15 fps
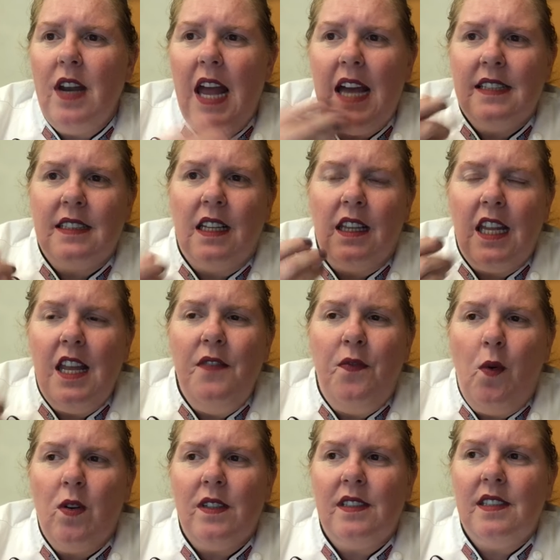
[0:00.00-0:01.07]
It has a leaf
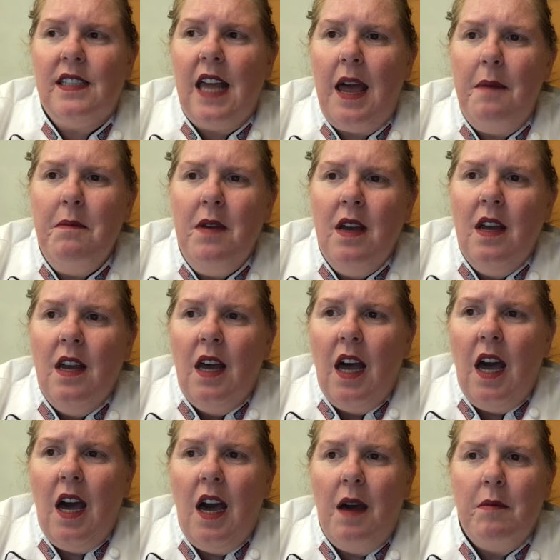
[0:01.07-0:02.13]
or a stem,
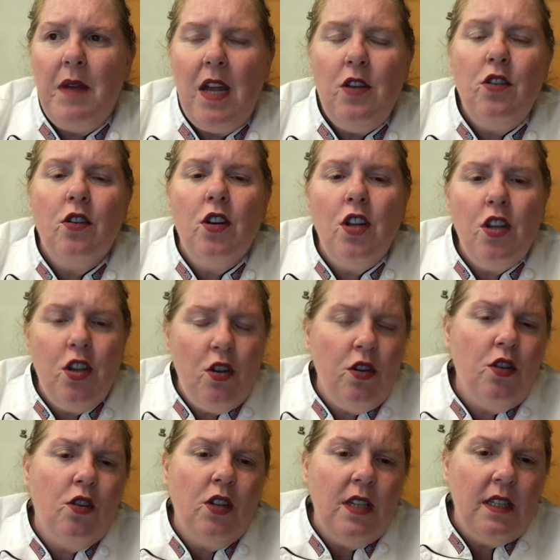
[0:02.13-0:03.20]
and you're
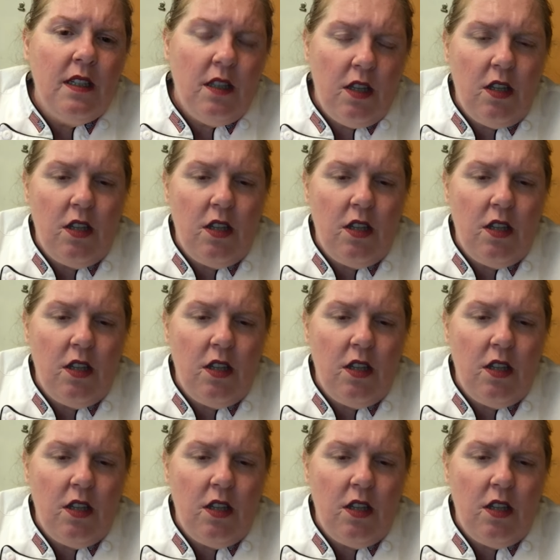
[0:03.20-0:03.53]
gonna